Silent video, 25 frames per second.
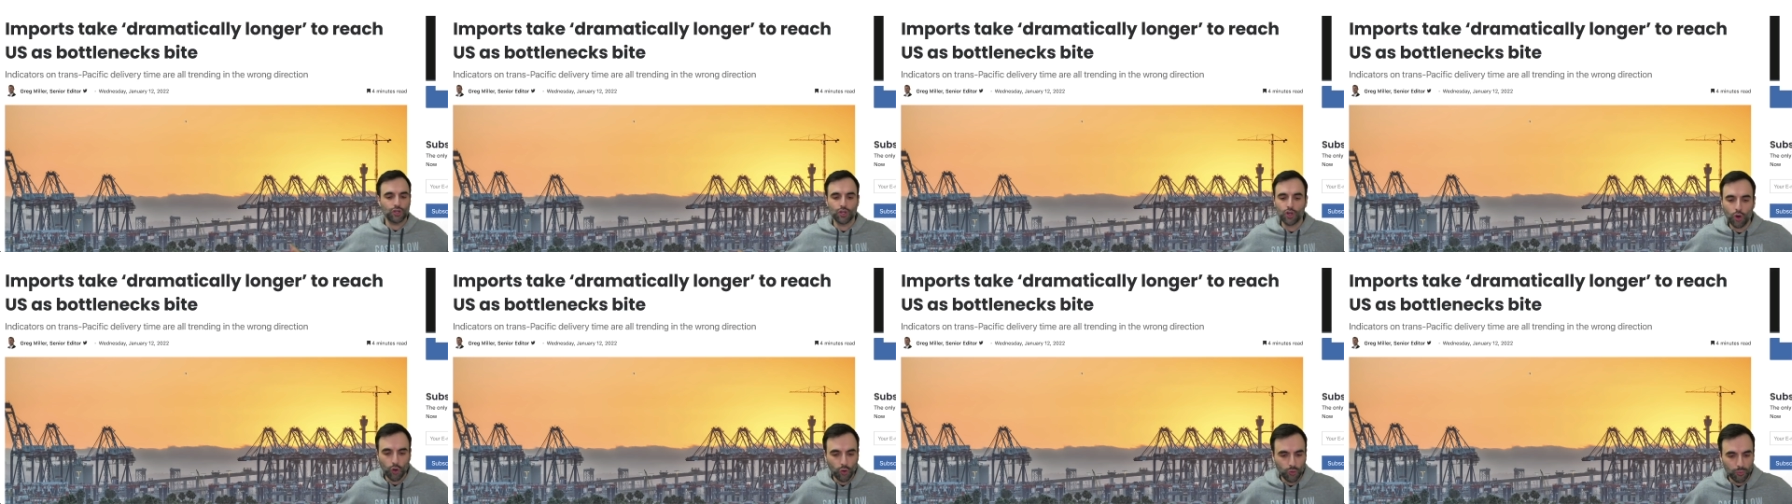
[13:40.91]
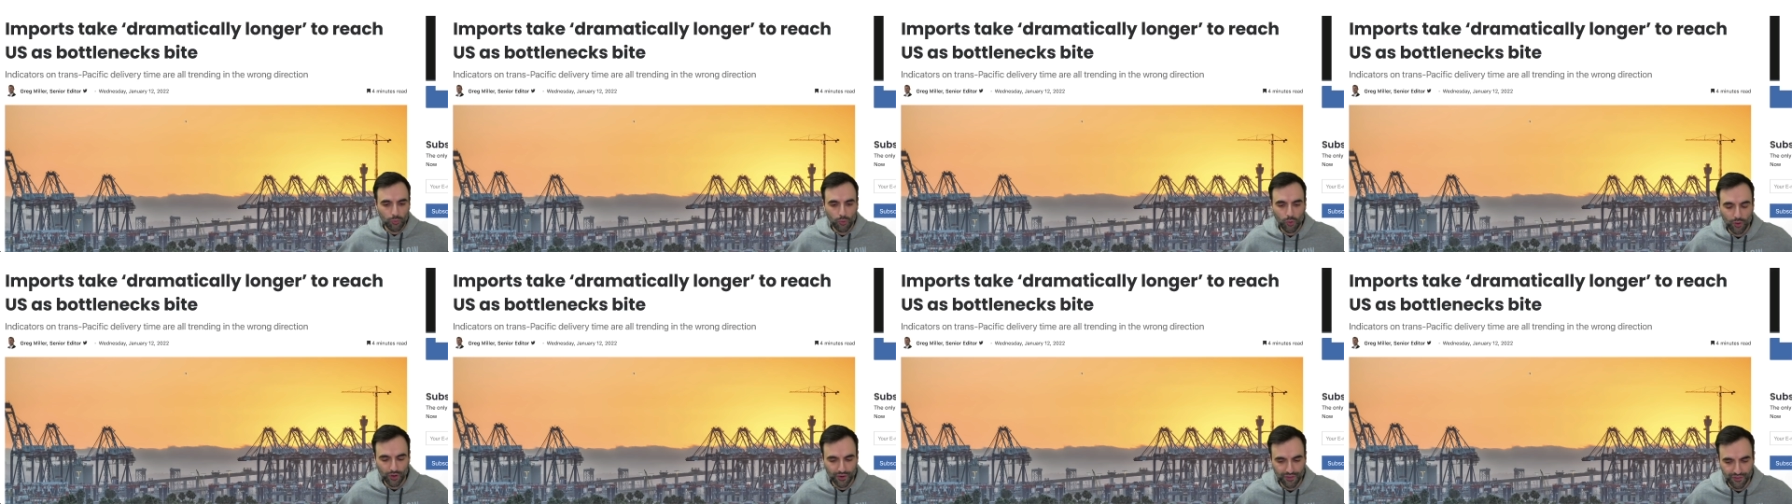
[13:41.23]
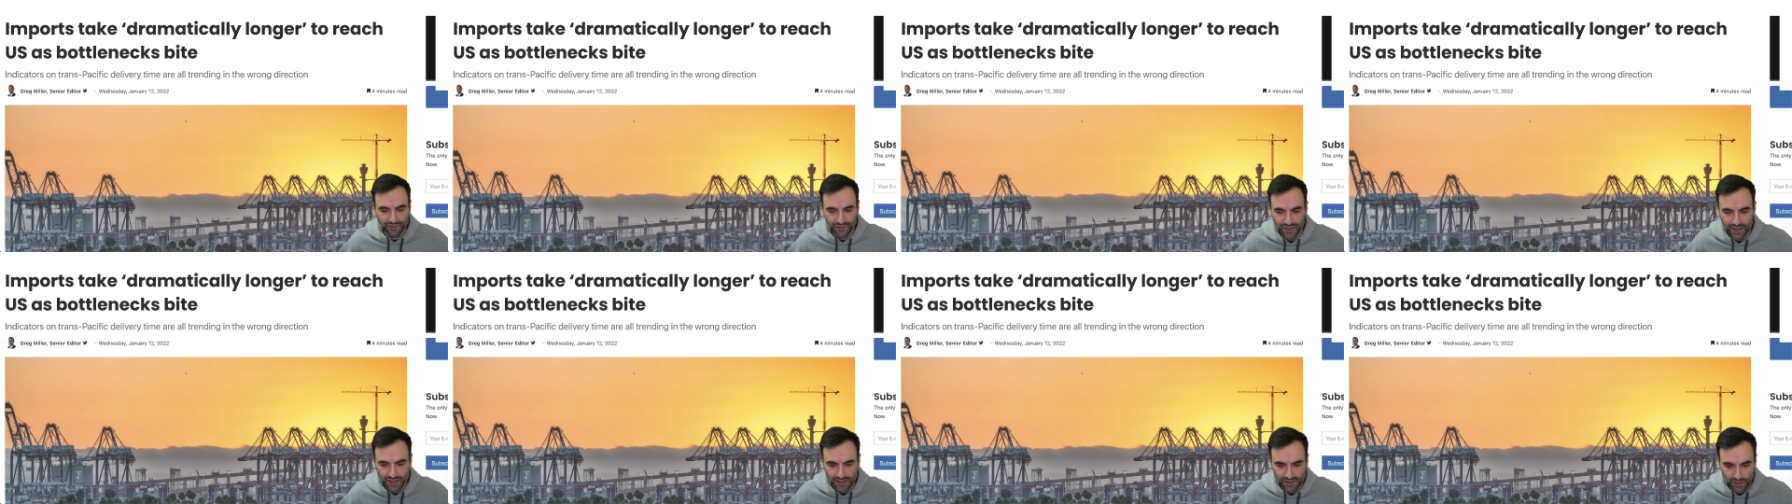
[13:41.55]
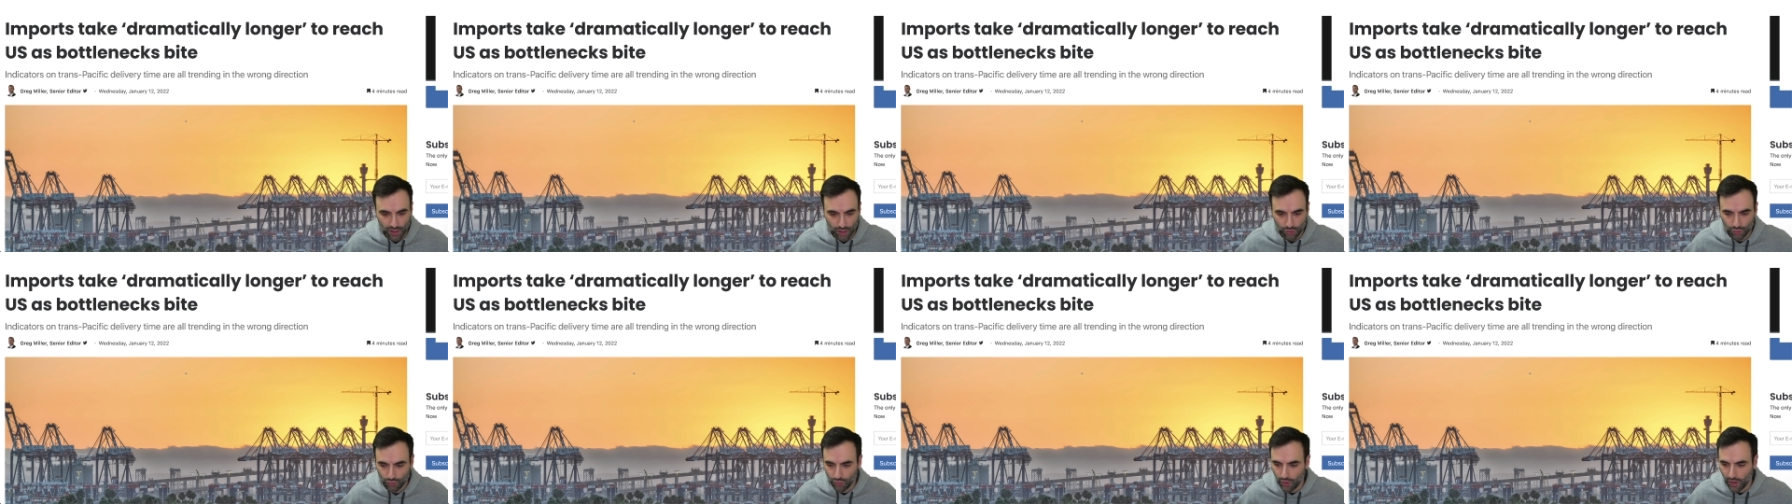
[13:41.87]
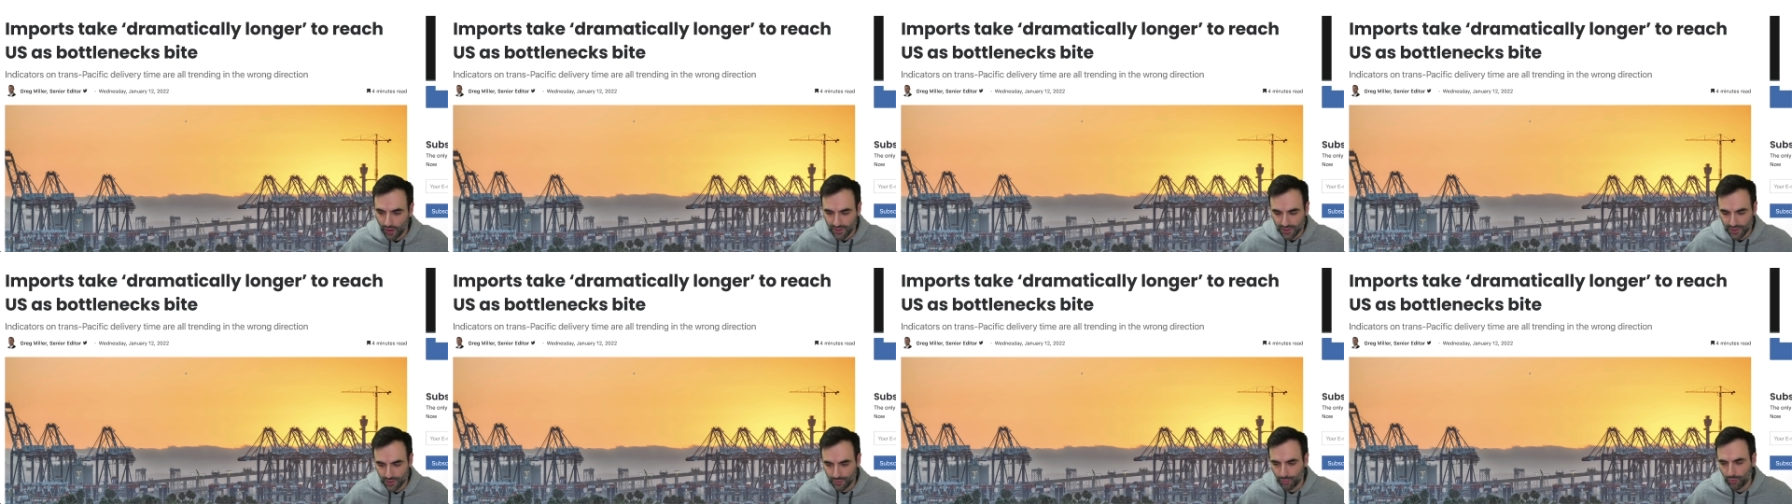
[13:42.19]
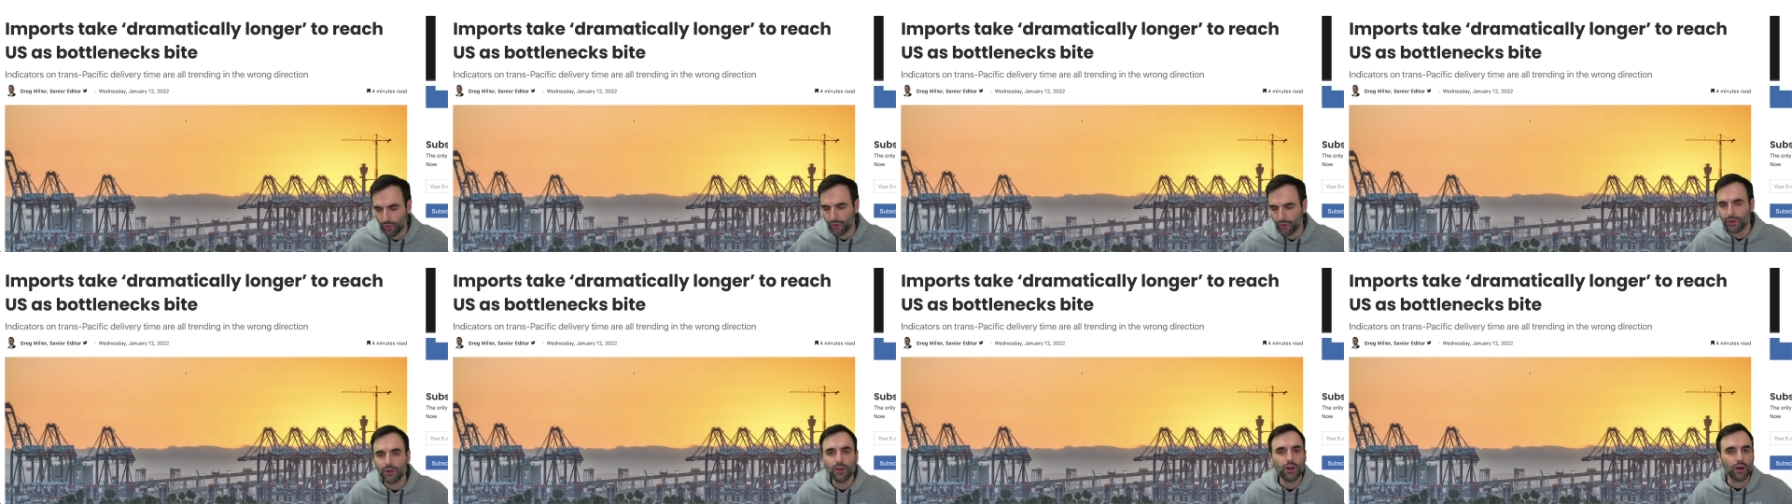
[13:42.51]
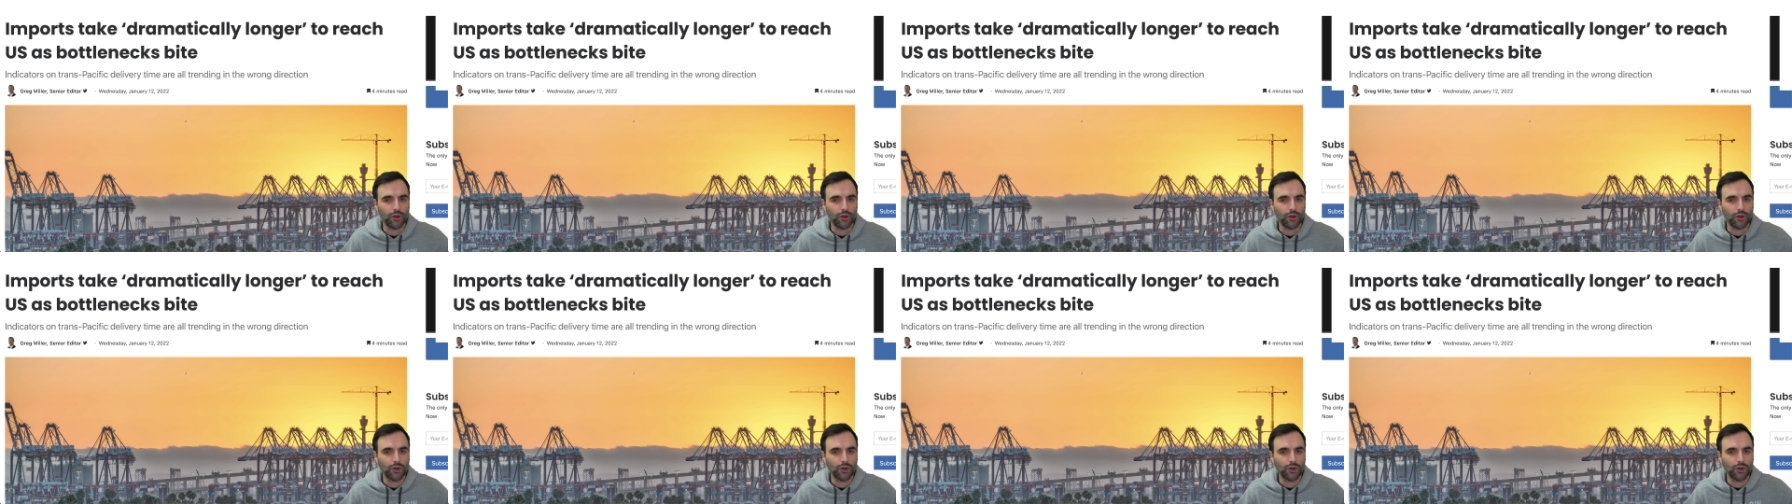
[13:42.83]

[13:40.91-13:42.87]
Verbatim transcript: no more of this across the board.